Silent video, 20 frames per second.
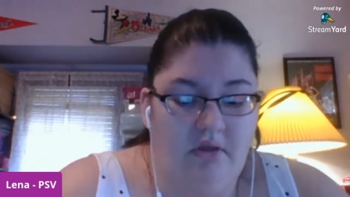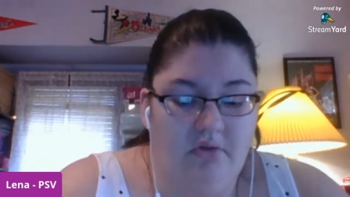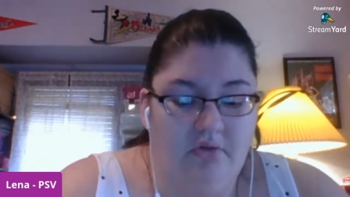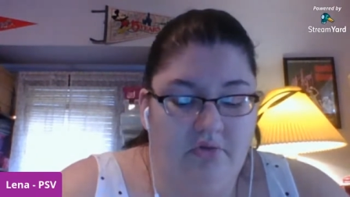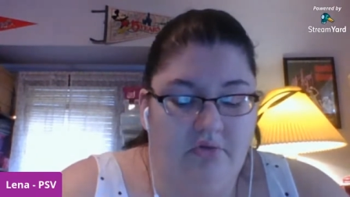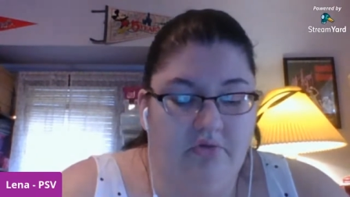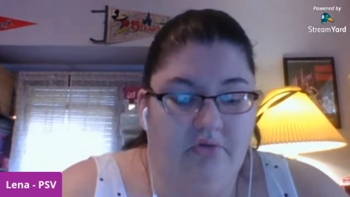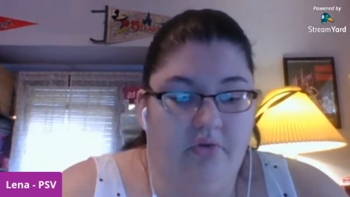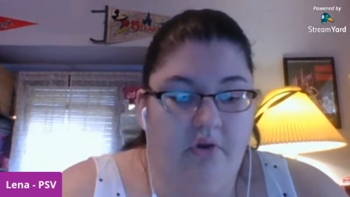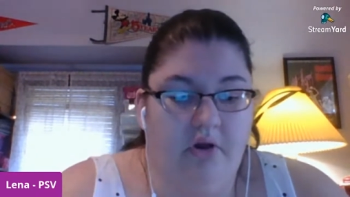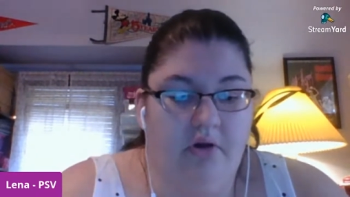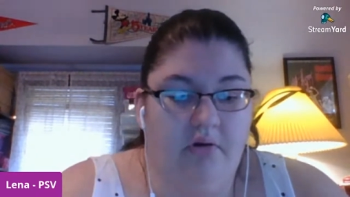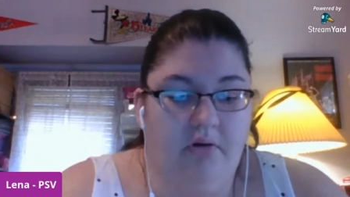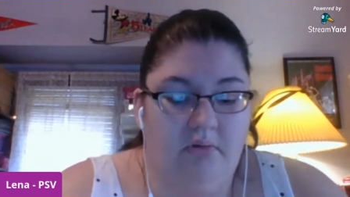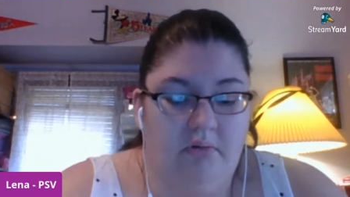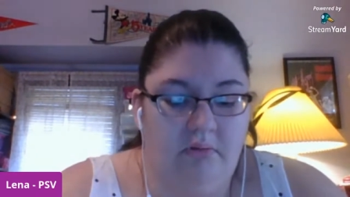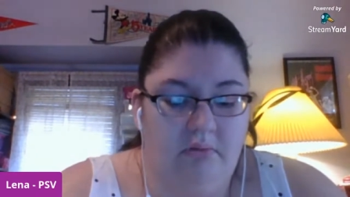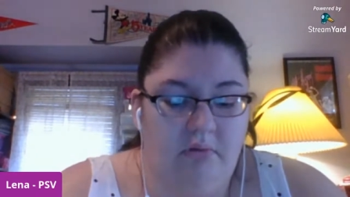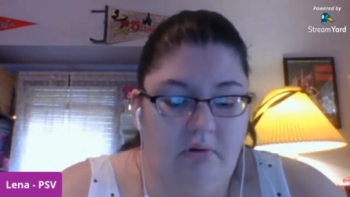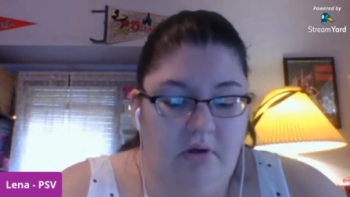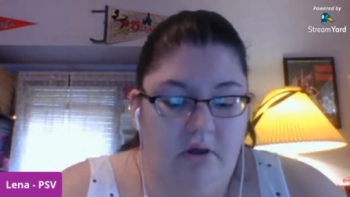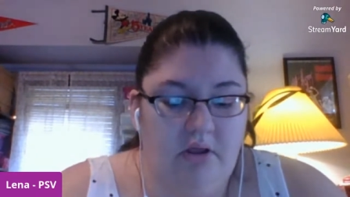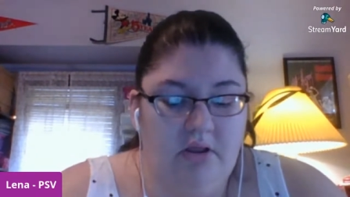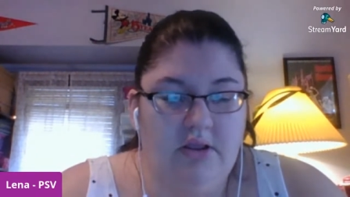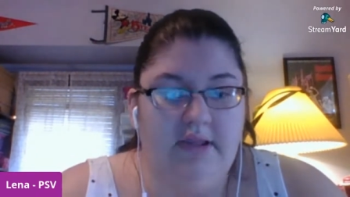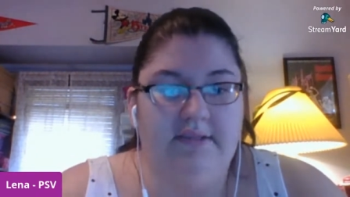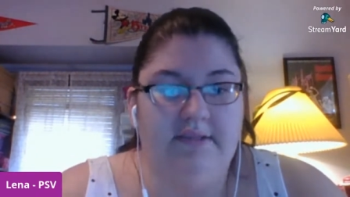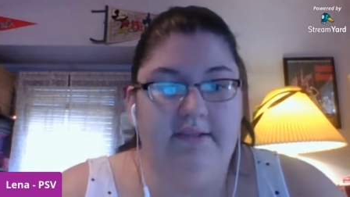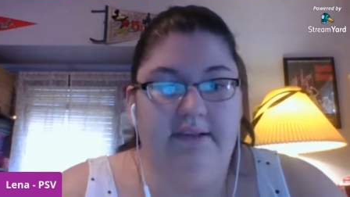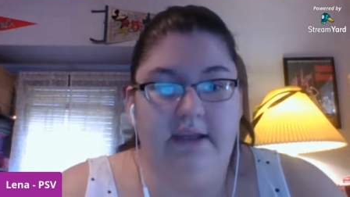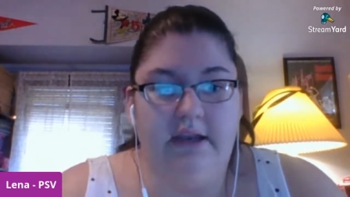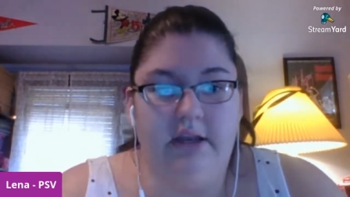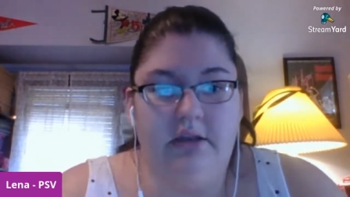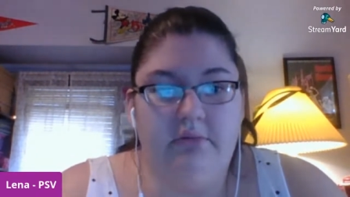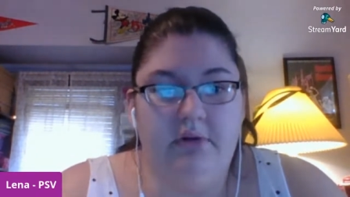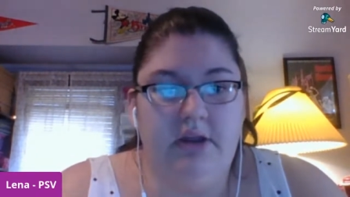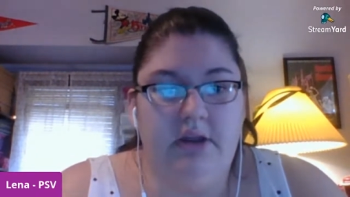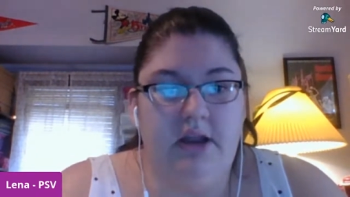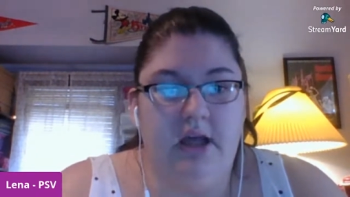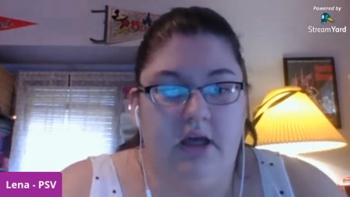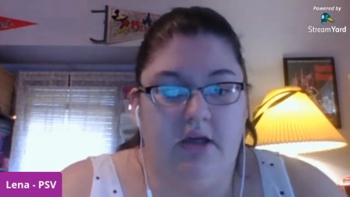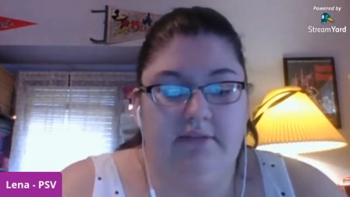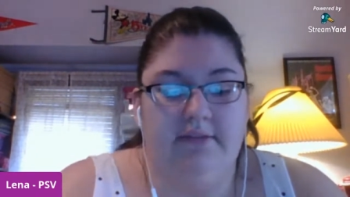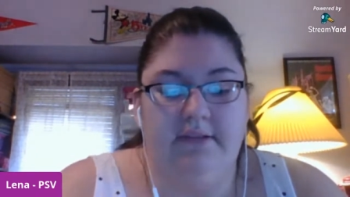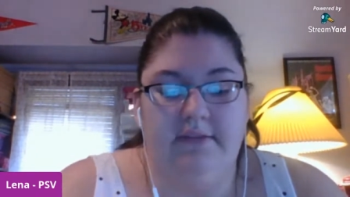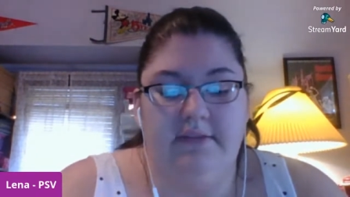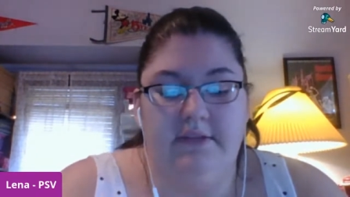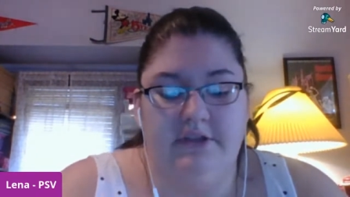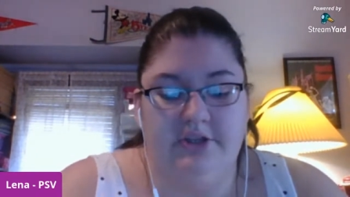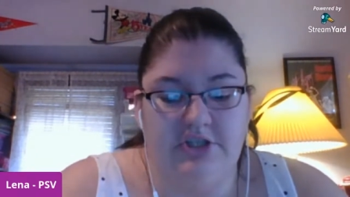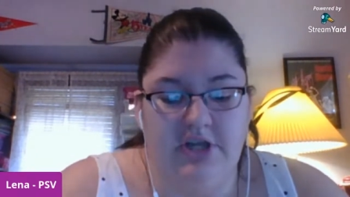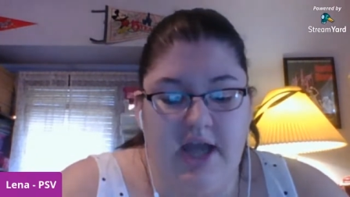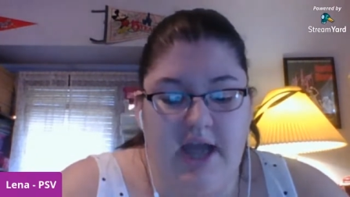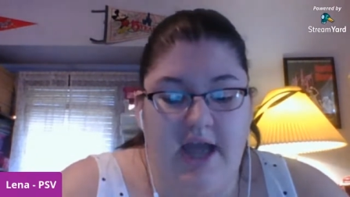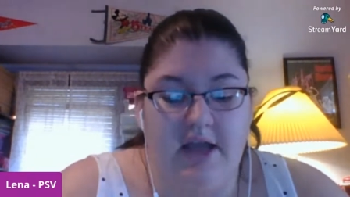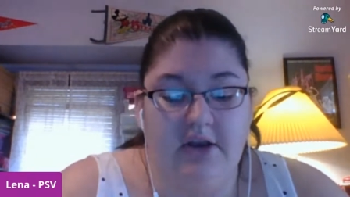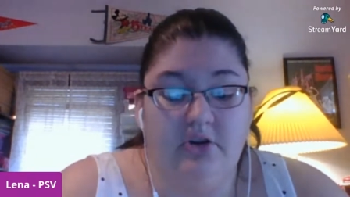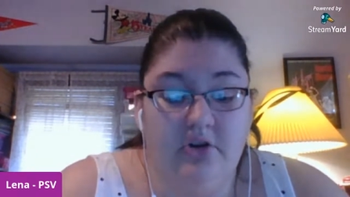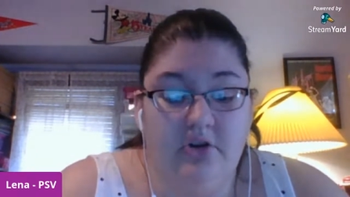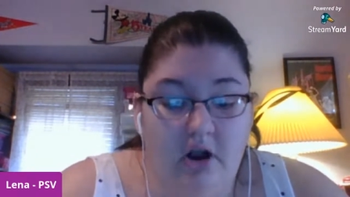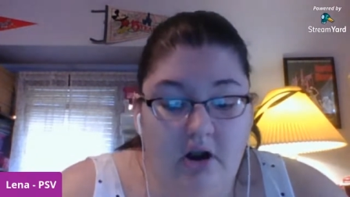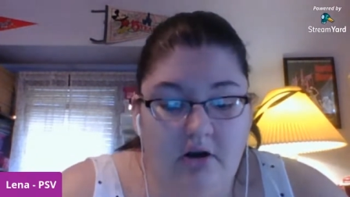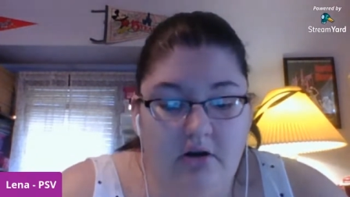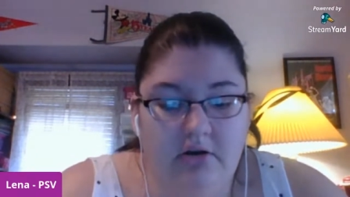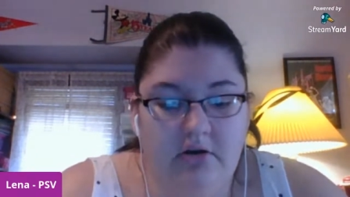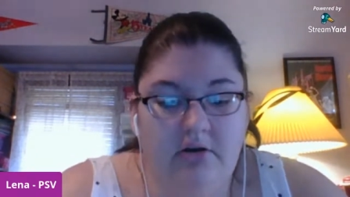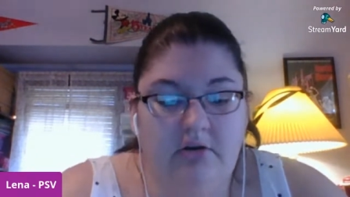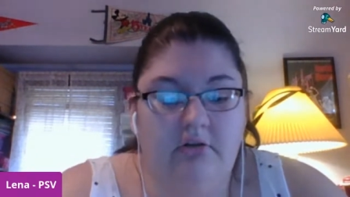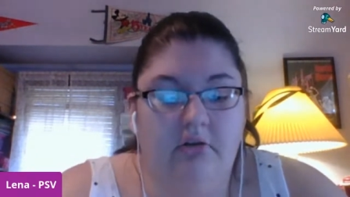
So does anyone else in the chat garden,